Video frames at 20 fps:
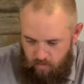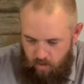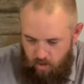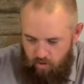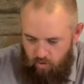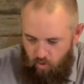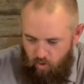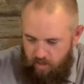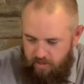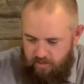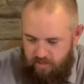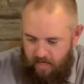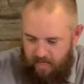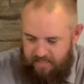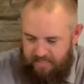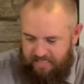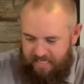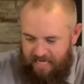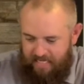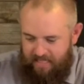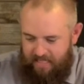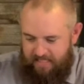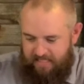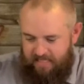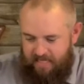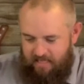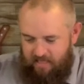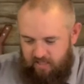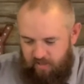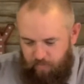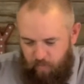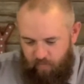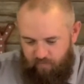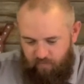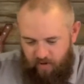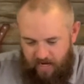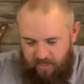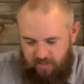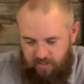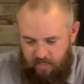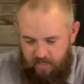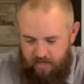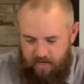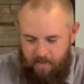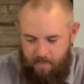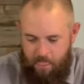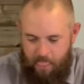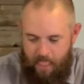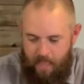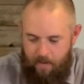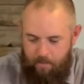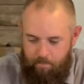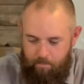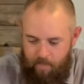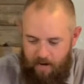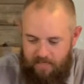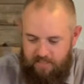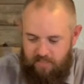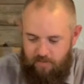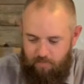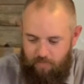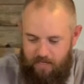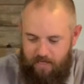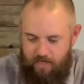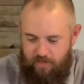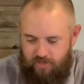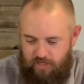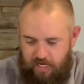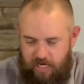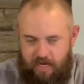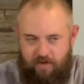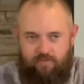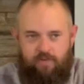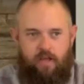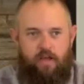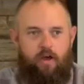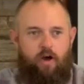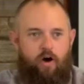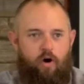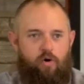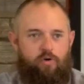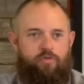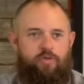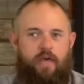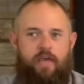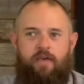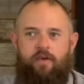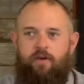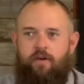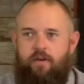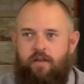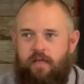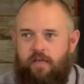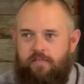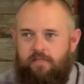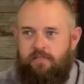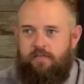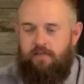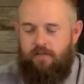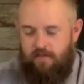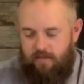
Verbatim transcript: Nor is John saying that sinless perfection must be achieved. Oh, thank goodness.